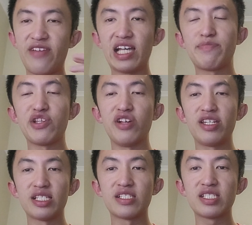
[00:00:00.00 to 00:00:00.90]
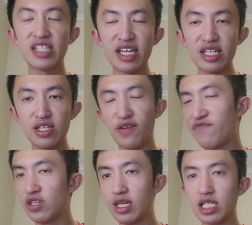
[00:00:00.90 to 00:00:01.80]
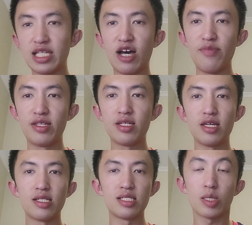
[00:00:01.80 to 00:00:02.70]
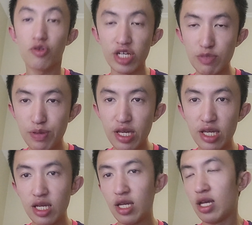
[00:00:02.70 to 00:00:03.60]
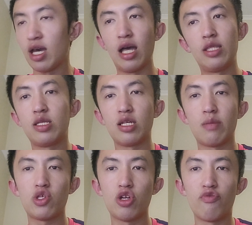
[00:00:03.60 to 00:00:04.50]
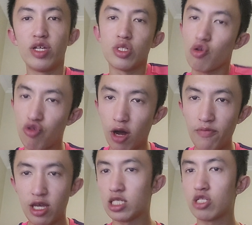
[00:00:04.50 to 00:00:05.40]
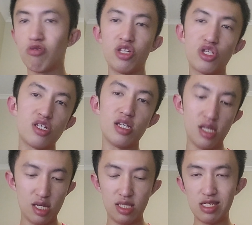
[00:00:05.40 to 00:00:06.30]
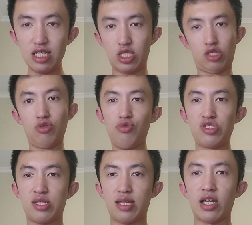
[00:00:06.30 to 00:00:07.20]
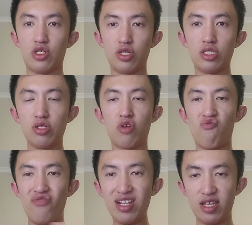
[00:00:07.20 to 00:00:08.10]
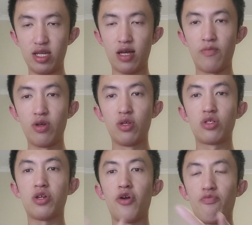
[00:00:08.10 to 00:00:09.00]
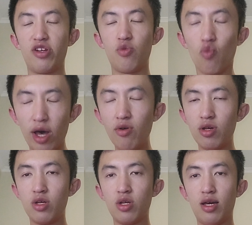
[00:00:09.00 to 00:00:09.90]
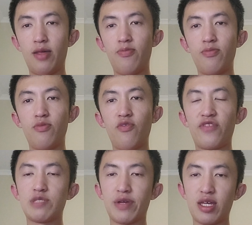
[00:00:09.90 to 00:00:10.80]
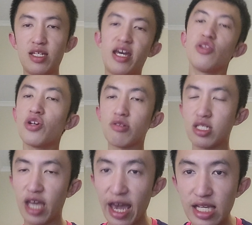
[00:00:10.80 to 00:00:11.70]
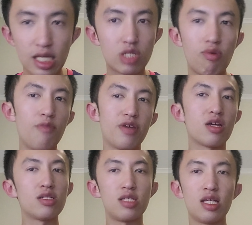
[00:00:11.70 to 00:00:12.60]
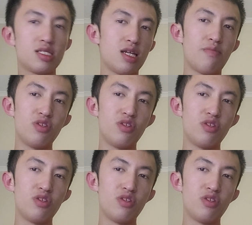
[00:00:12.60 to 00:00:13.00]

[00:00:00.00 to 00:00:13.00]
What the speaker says: Especially the skin of the salmon, it's crispy, and the chorizo crumb, it's crunchy. These two textures really go pretty well with the spaghetti, and also the taste as well, because it's